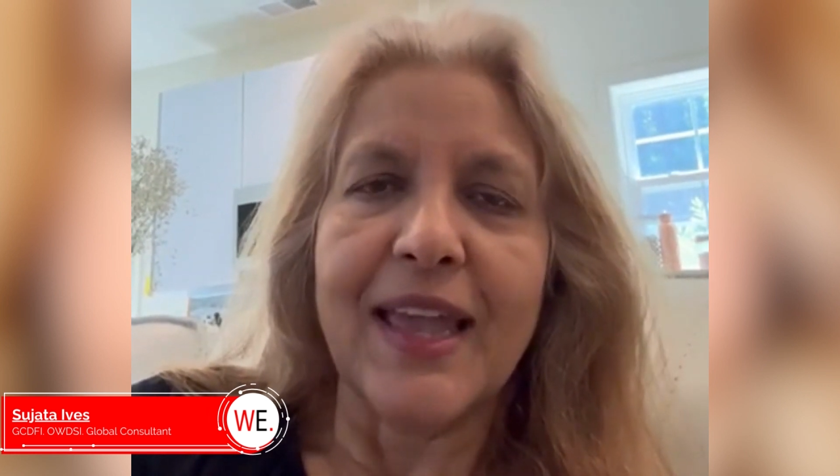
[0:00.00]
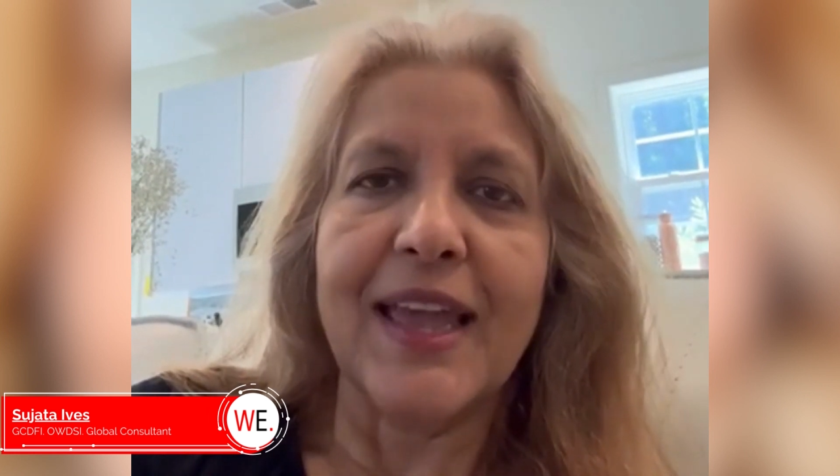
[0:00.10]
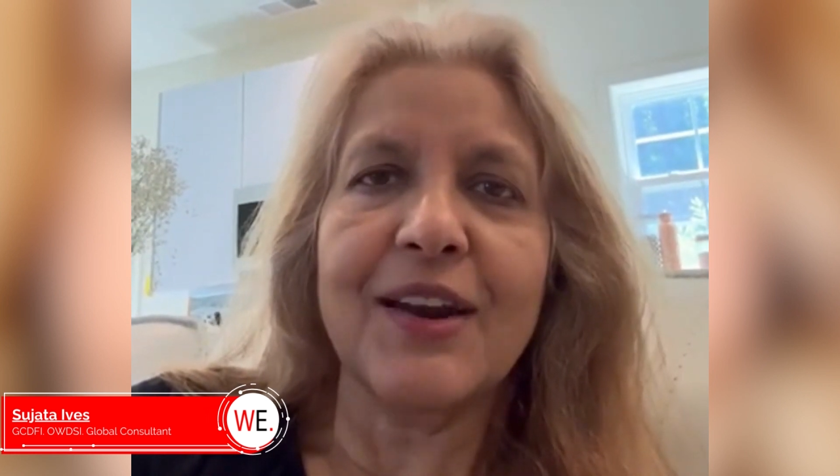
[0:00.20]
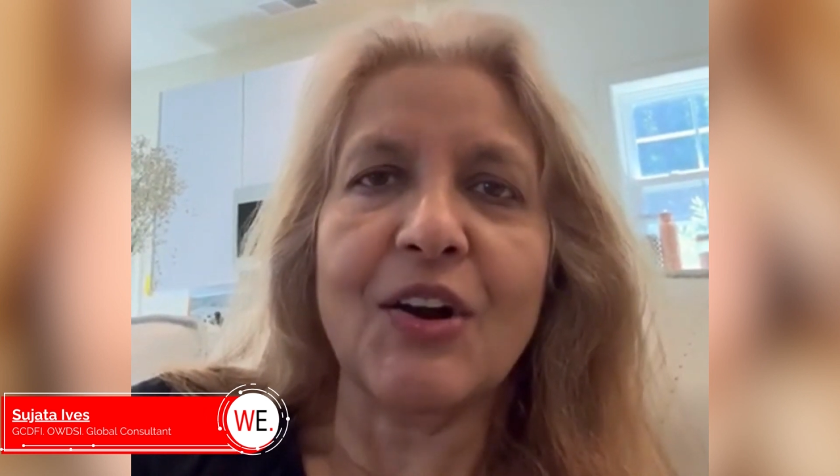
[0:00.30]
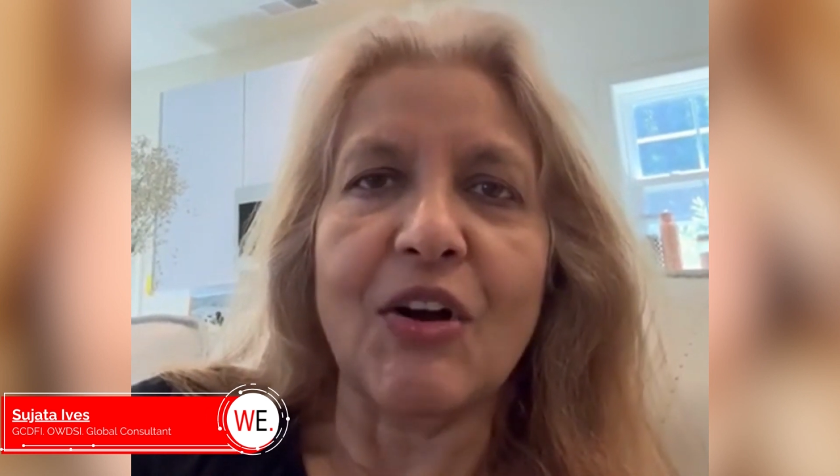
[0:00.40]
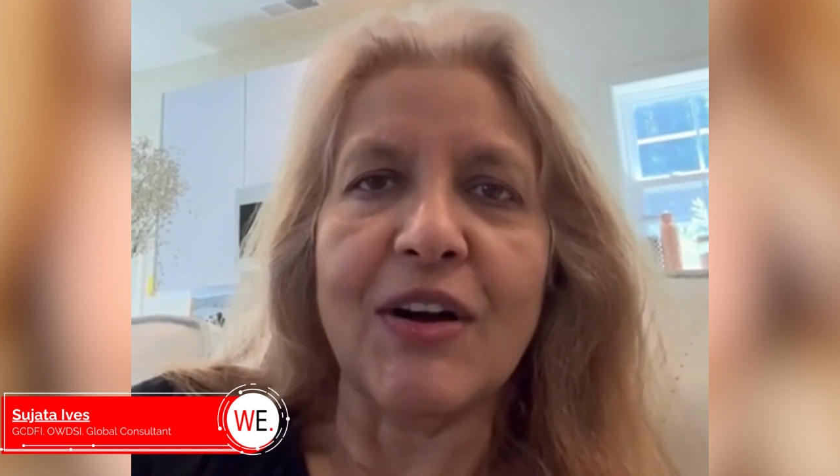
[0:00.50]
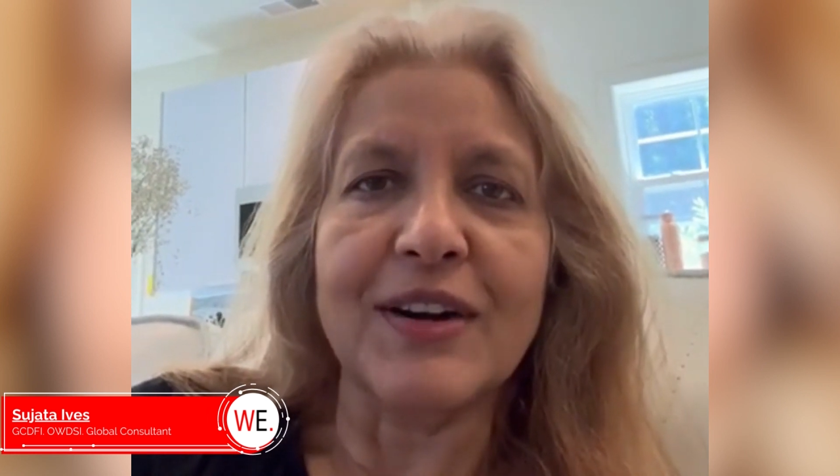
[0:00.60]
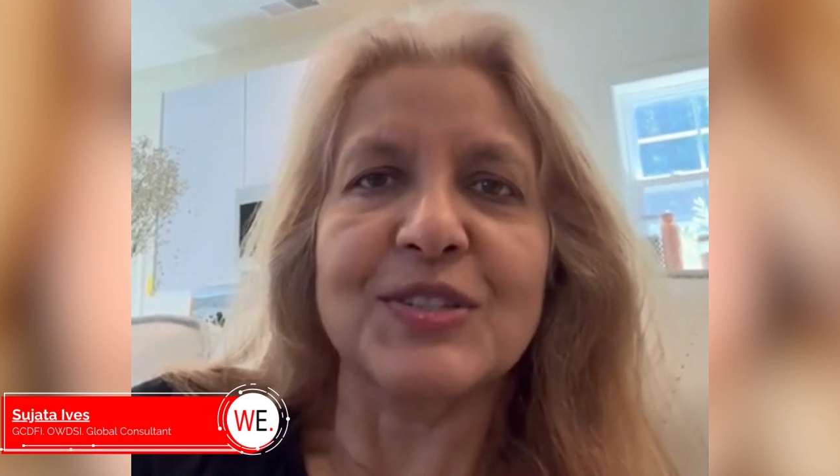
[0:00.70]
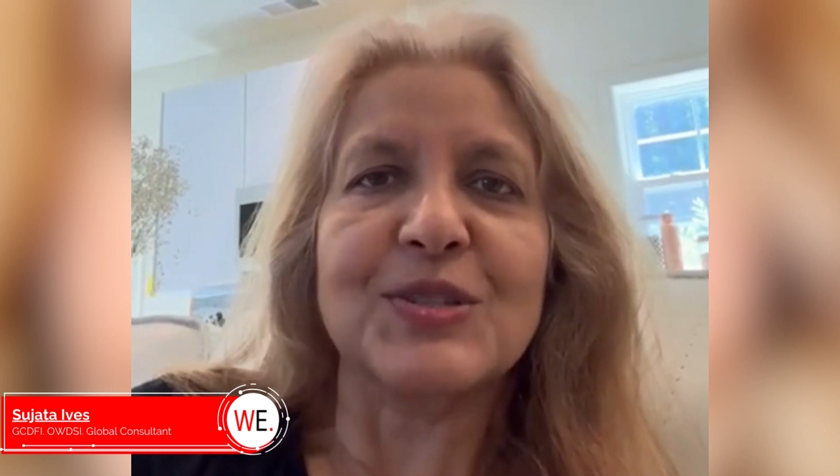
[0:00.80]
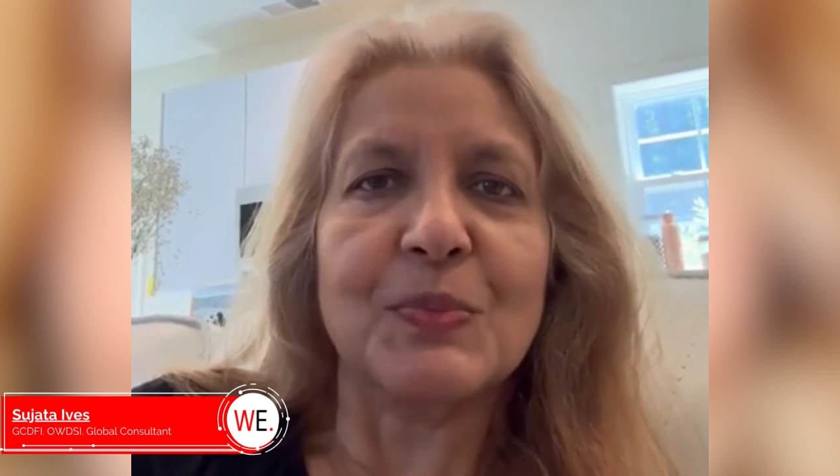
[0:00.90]
and
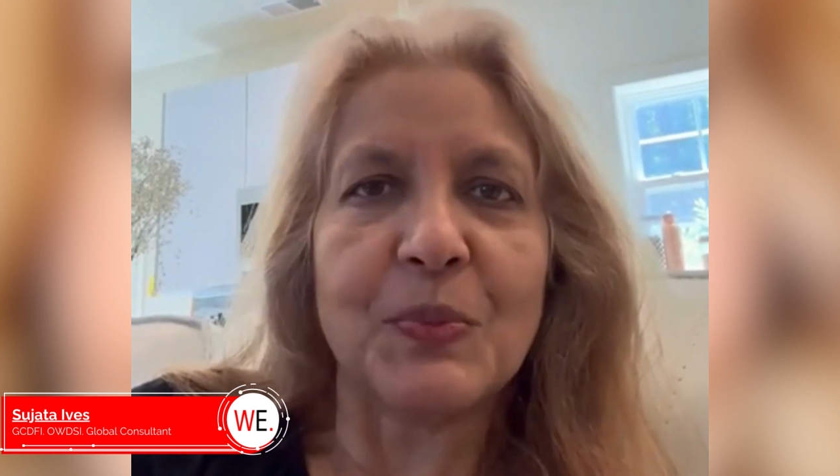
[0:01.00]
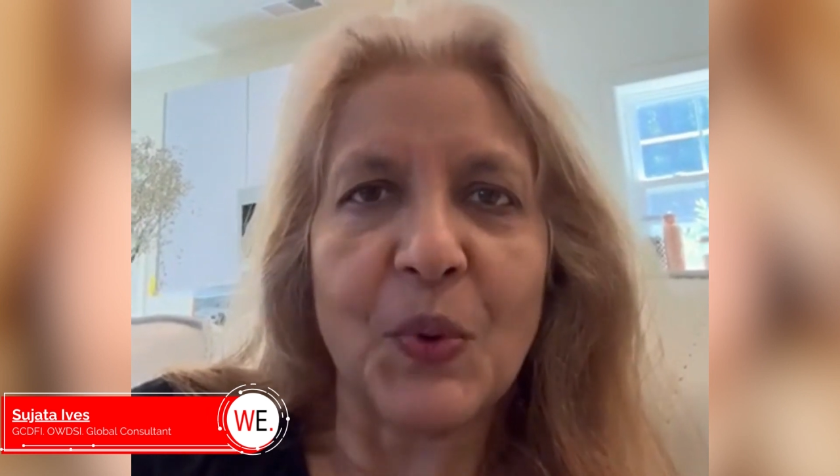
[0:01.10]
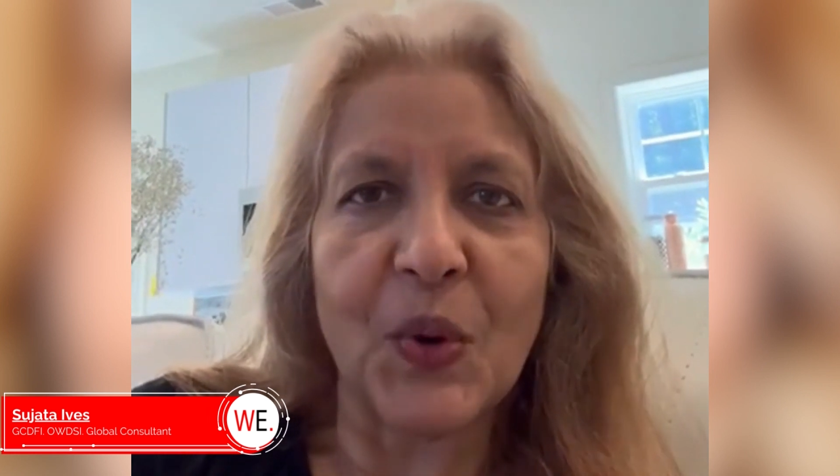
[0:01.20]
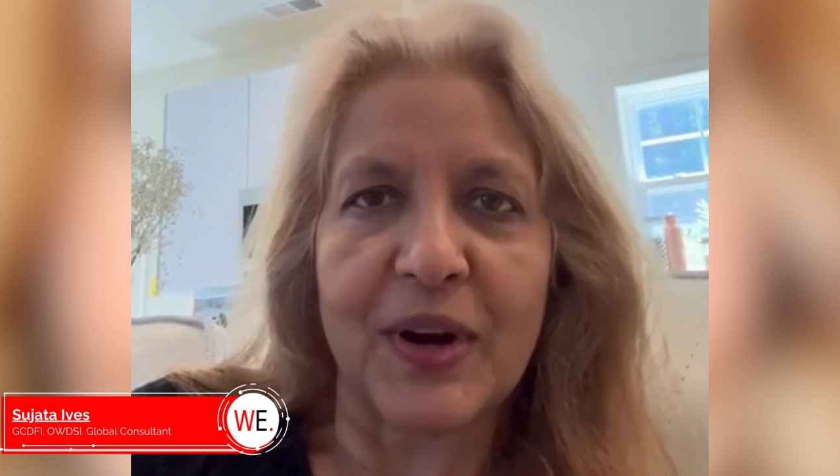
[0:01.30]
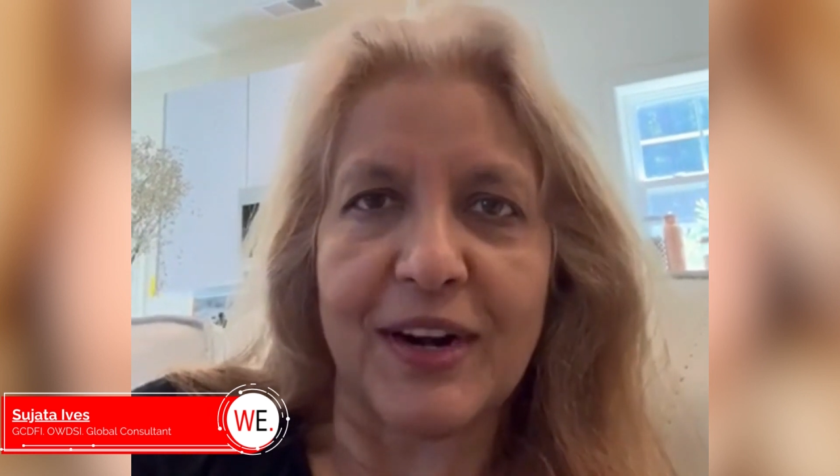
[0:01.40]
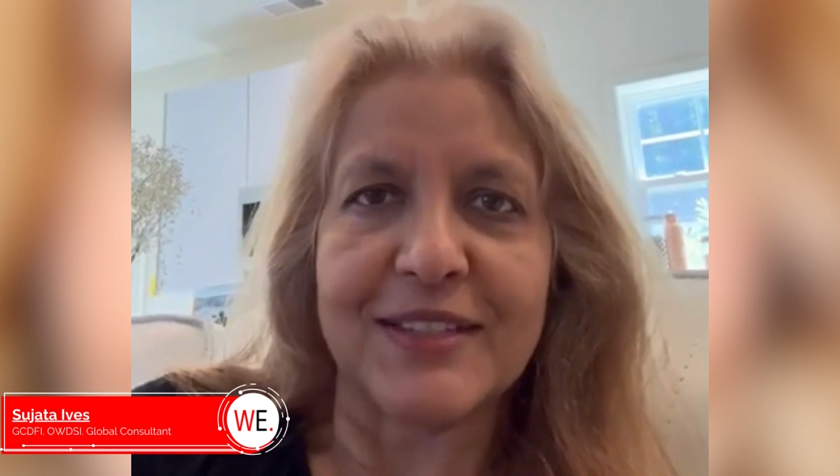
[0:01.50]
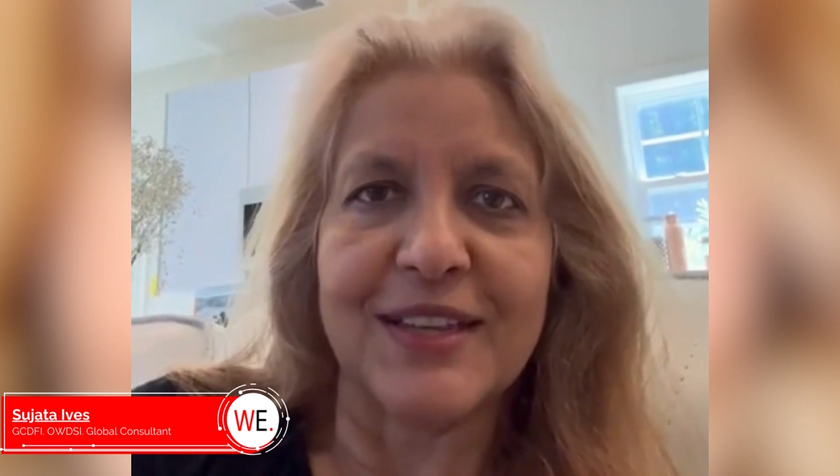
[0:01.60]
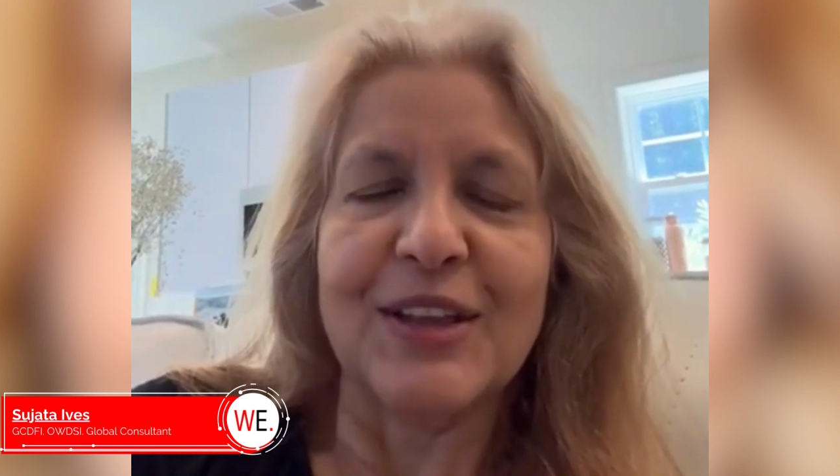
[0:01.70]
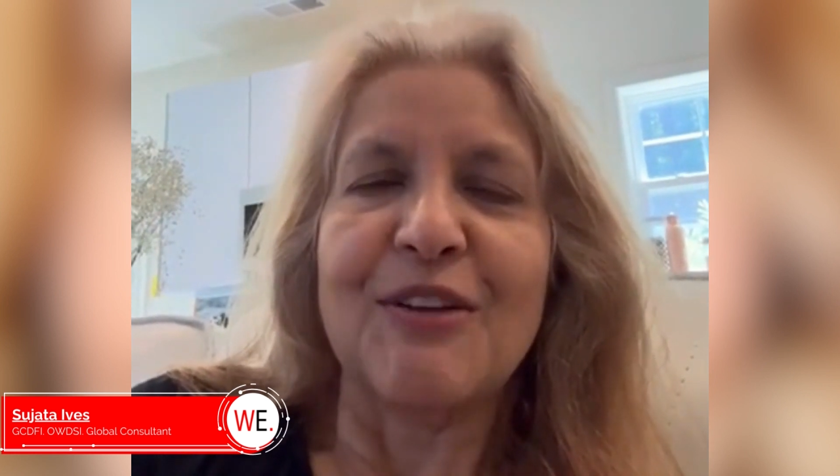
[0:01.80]
our support